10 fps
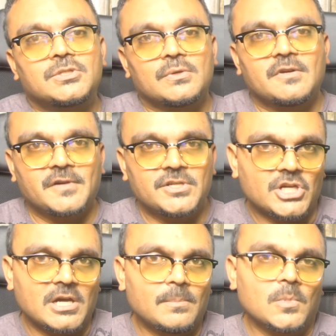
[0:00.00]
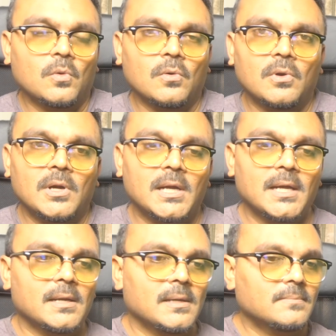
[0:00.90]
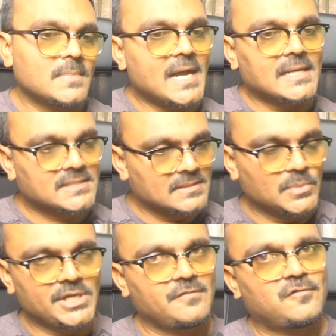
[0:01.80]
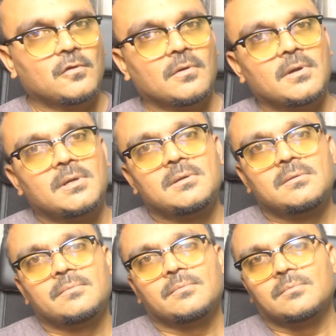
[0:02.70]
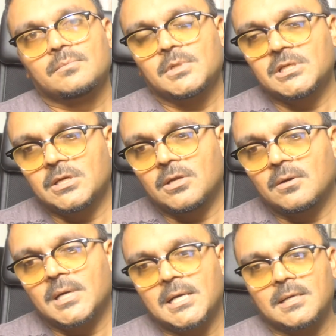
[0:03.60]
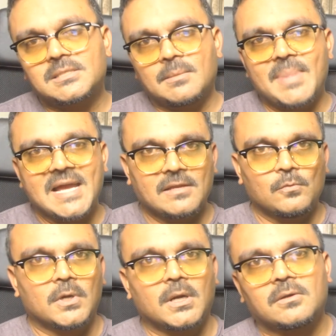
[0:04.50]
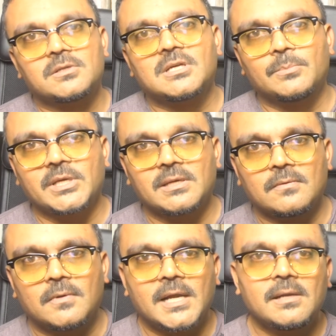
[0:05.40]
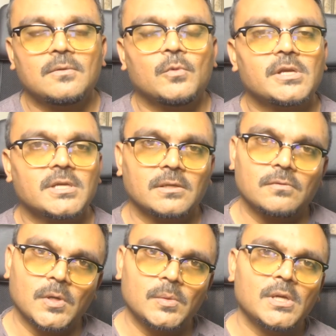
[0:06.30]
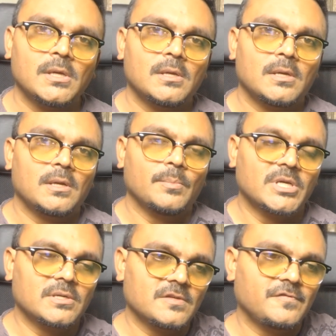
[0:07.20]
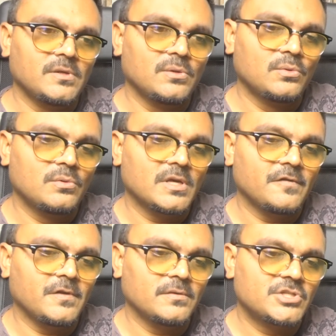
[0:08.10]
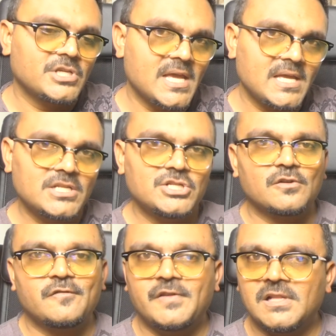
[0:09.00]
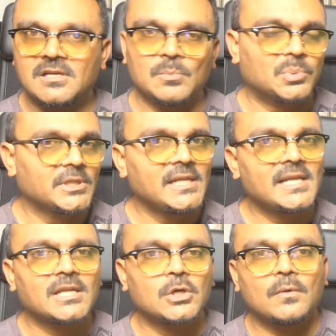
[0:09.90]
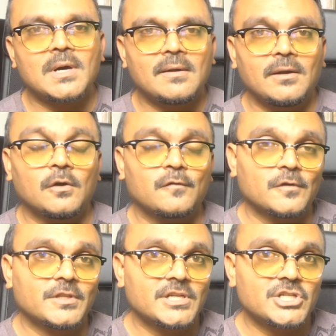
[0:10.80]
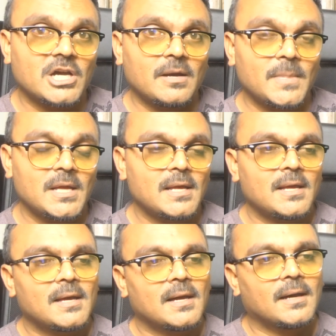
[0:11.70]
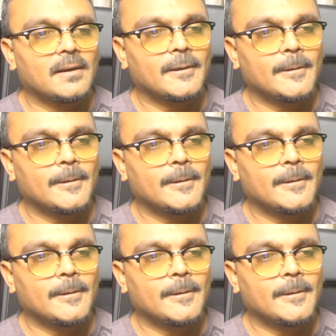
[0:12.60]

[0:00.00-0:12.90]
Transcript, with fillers: a different job, or ask somebody for, you know, some backend work or something, right, where you can grow. Because if you change your field completely and go out and look for the job, they're